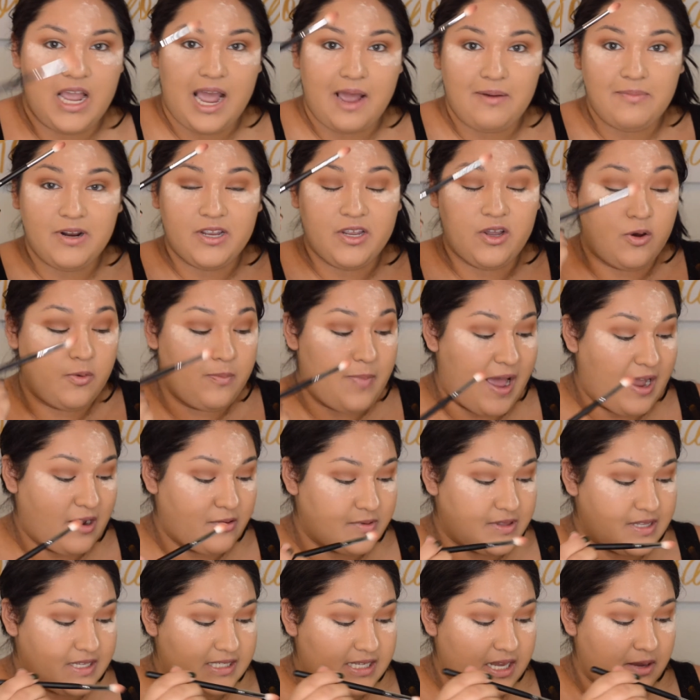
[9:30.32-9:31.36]
I'm gonna go back
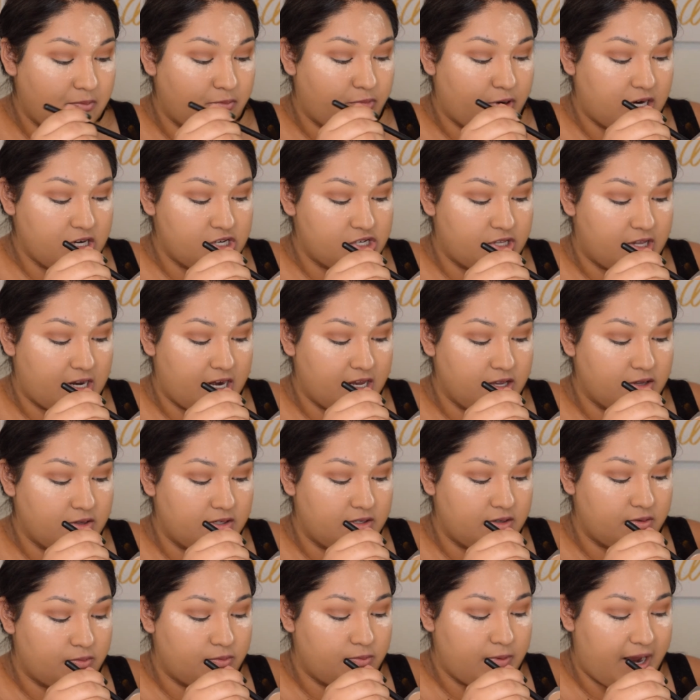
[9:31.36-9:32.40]
with the same brush that I
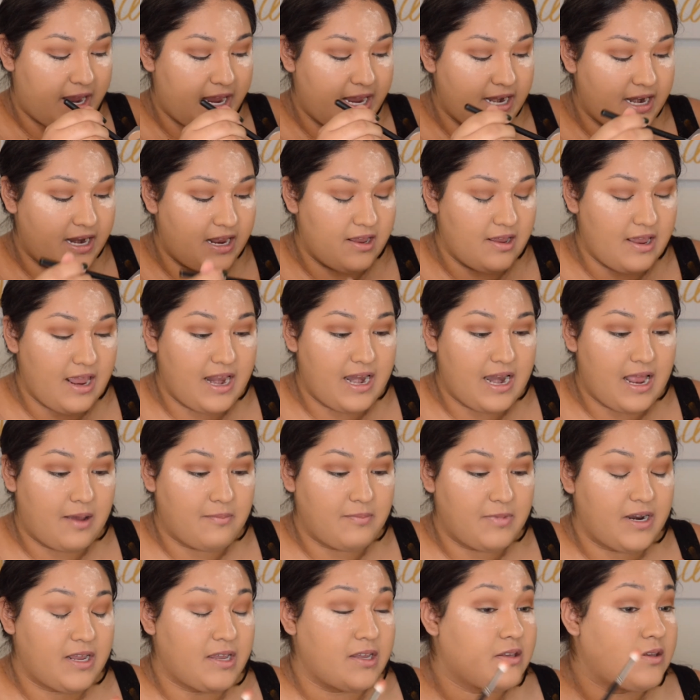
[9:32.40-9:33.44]
used the red, and
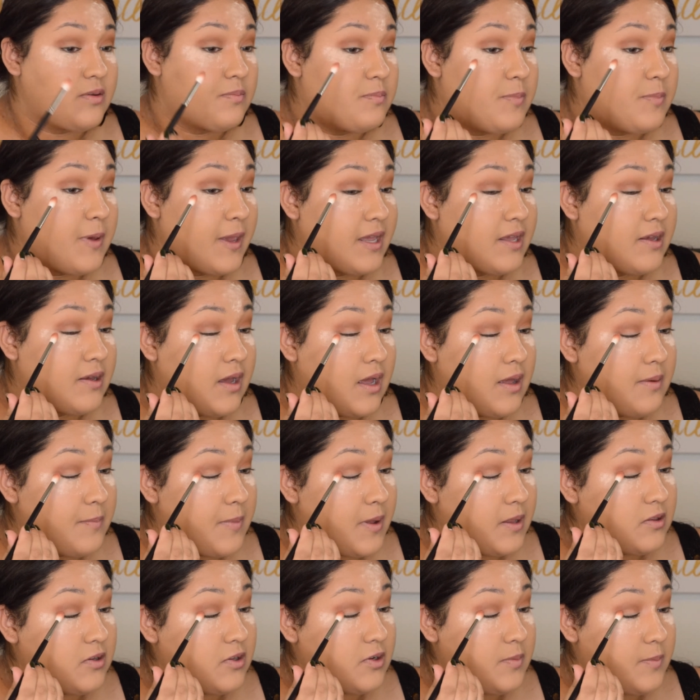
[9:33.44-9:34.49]
I'm gonna pick up
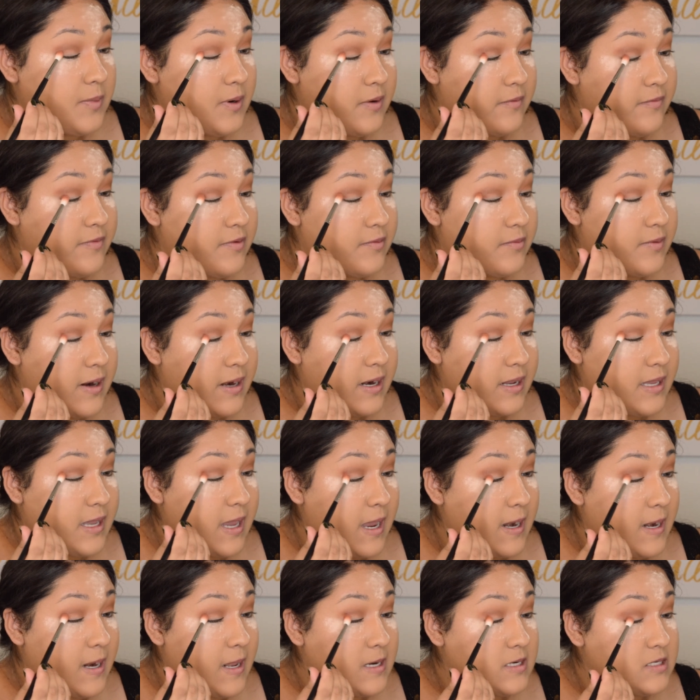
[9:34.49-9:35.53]
a little bit of the red
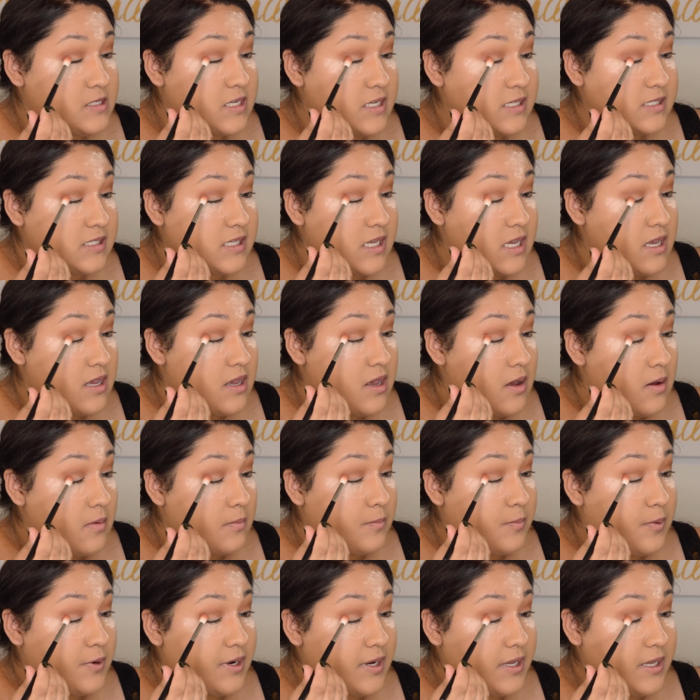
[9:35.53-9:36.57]
again and just
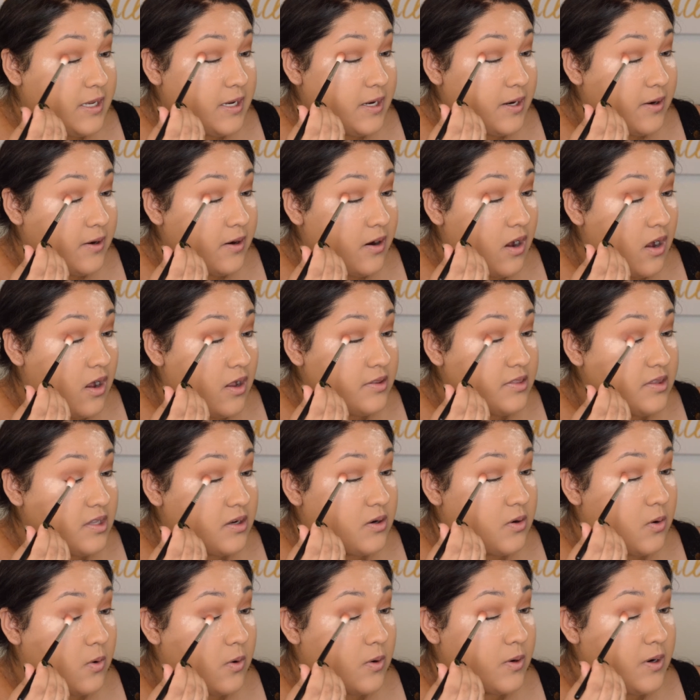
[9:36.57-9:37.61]
put it here on the
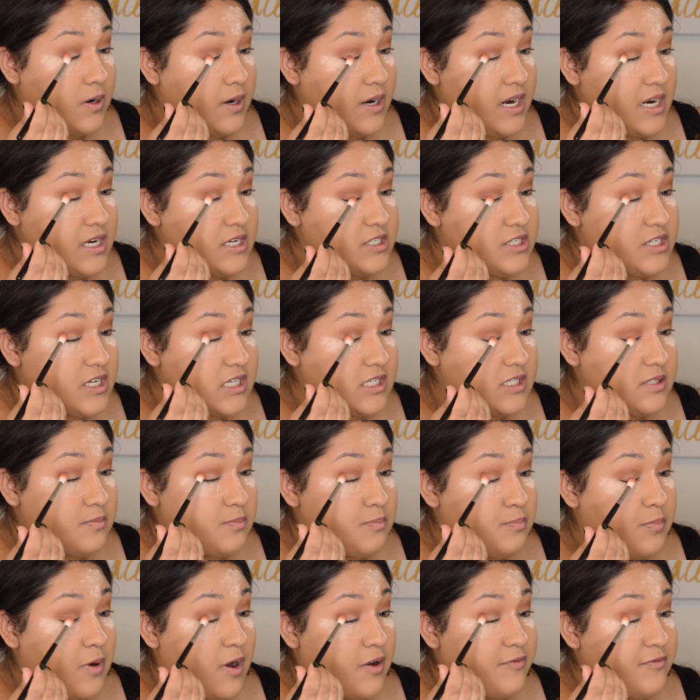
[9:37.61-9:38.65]
corner and
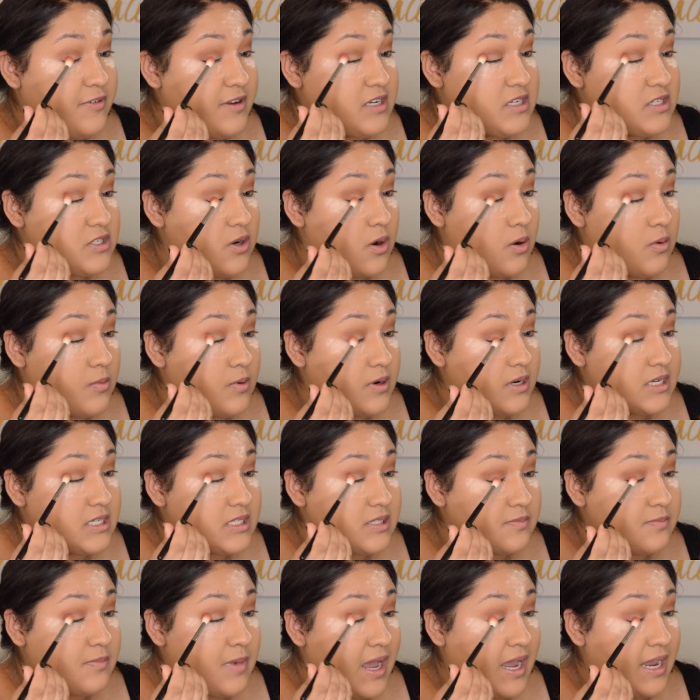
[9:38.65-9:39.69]
just buff it
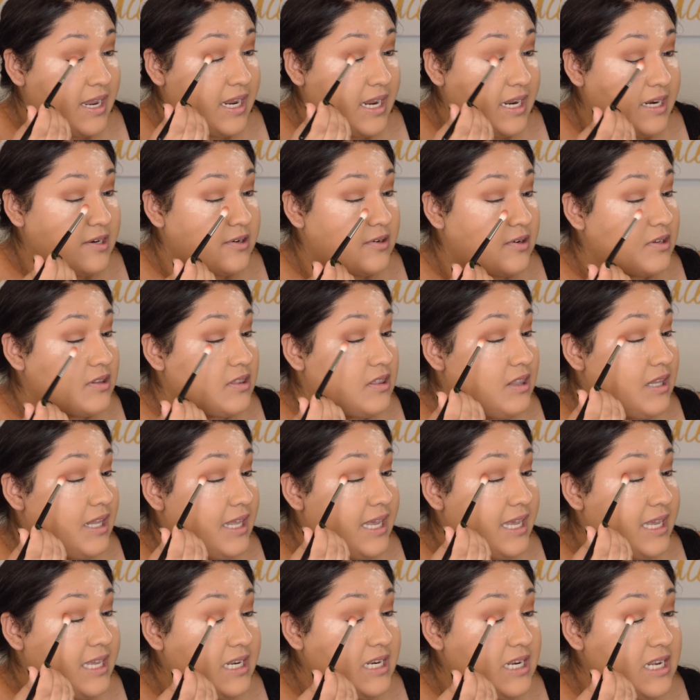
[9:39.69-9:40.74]
towards my inner
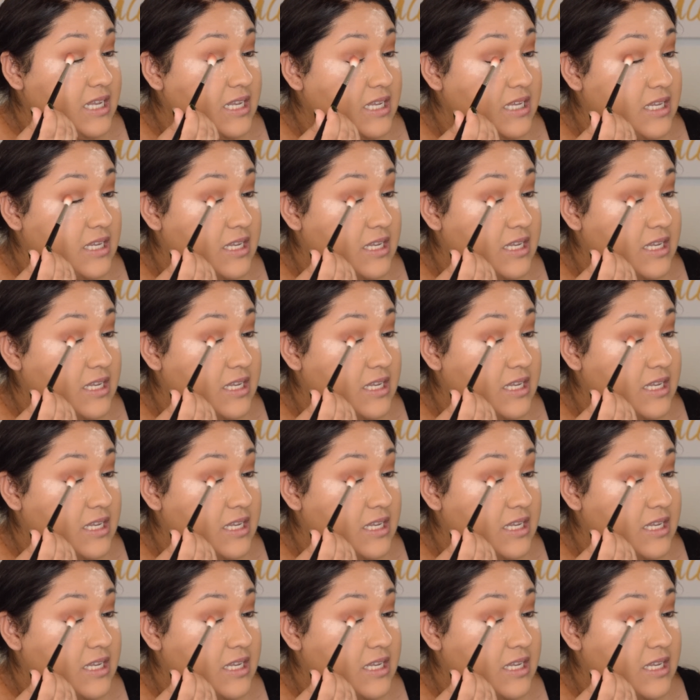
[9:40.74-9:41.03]
lid.